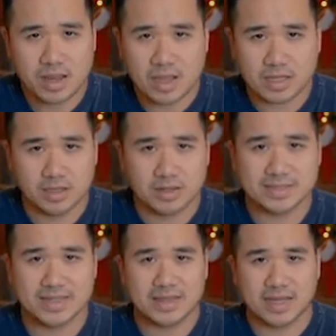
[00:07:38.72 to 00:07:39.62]
You know,
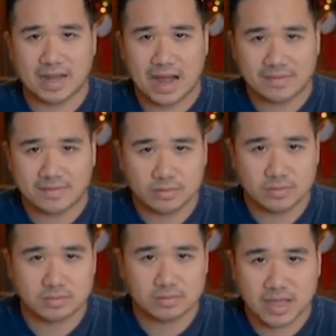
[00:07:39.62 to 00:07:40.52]
it's got that
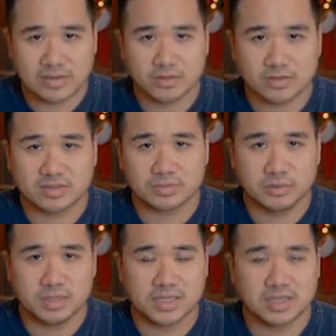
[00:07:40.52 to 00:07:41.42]
iPhone level of
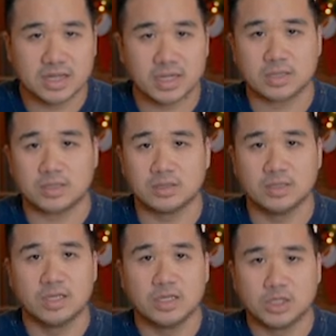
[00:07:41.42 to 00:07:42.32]
smoothness in there, so
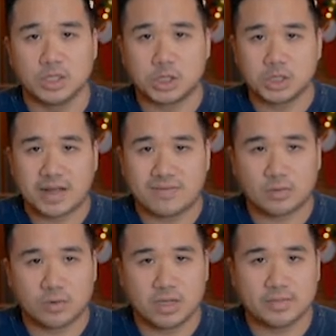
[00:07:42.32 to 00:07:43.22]
you shouldn't have
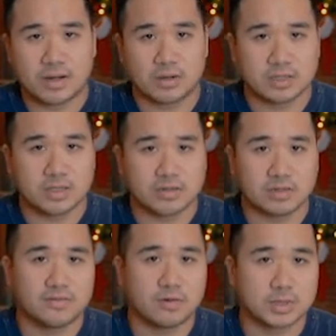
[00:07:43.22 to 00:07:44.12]
to worry about, you know,
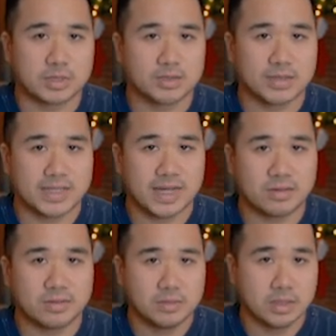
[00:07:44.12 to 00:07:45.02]
your phone slowing
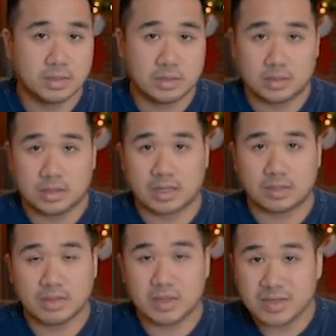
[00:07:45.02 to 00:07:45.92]
down.
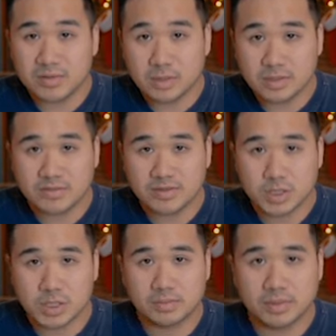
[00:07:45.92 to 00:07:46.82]
Maybe it will in the
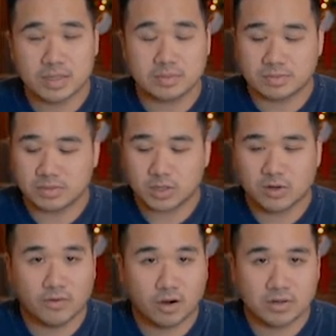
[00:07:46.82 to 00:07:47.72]
future, but
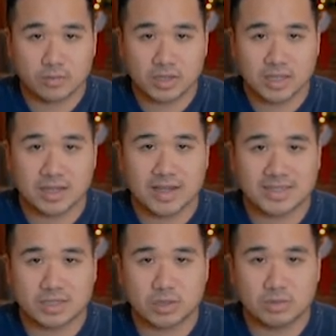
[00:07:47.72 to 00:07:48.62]
so far within the
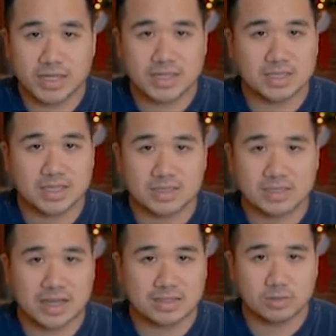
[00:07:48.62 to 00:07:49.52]
last 3 weeks, it
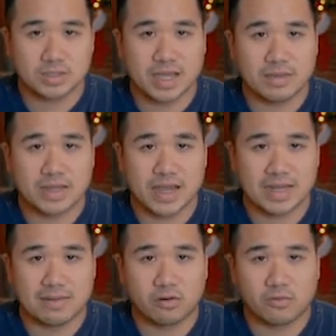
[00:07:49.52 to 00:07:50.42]
hasn't really gave me
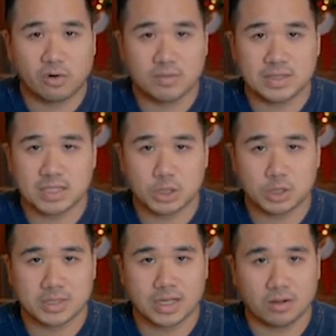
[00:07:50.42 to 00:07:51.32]
any performance
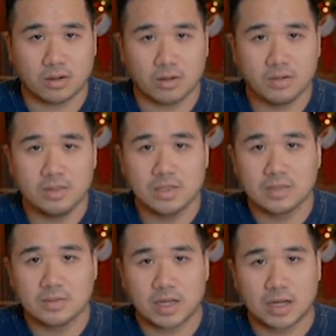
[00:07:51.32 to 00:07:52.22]
issues at all
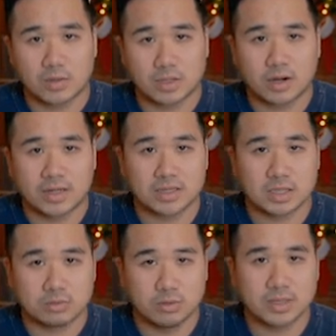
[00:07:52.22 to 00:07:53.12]
regarding the
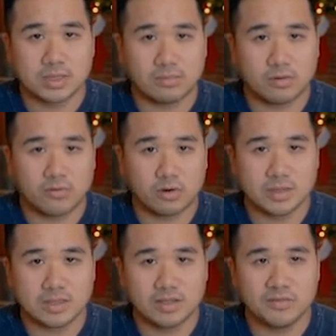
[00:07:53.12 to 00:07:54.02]
smoothness and the
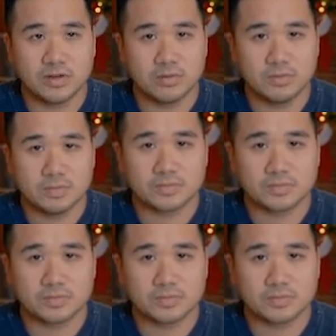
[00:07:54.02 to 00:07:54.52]
performance of the phone.